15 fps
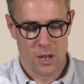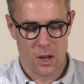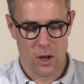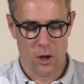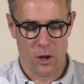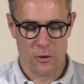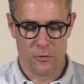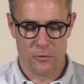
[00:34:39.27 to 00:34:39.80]

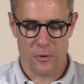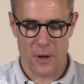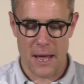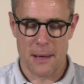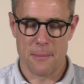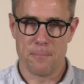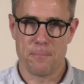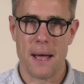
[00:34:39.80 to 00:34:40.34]
of
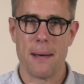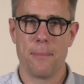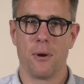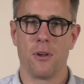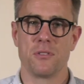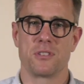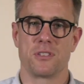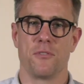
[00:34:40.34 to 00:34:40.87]

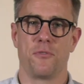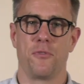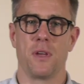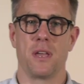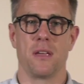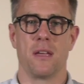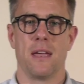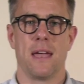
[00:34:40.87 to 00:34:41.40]
Babylon's
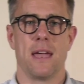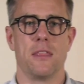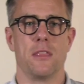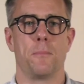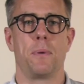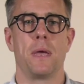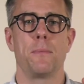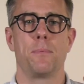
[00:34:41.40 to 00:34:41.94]
defeat and the
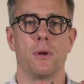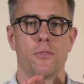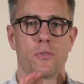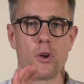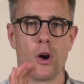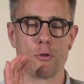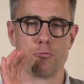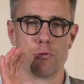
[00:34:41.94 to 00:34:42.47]
people of
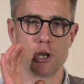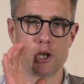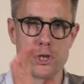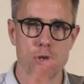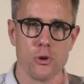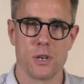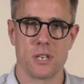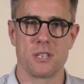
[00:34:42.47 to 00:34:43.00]
God
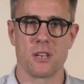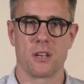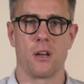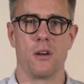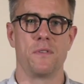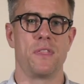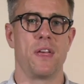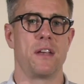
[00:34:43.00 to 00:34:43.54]
rejoicing
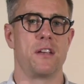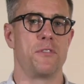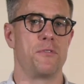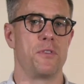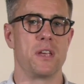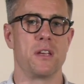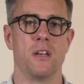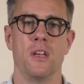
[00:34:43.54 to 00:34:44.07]
over that
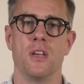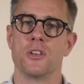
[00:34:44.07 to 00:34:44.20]
defeat,